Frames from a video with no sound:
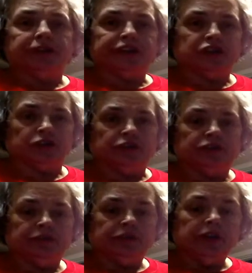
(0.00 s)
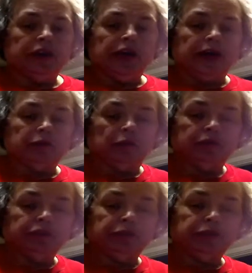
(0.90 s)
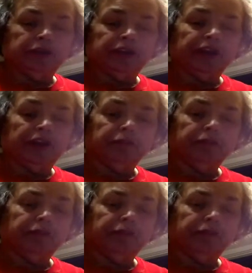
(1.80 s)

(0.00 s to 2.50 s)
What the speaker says: lentils. I'm going to put a cup of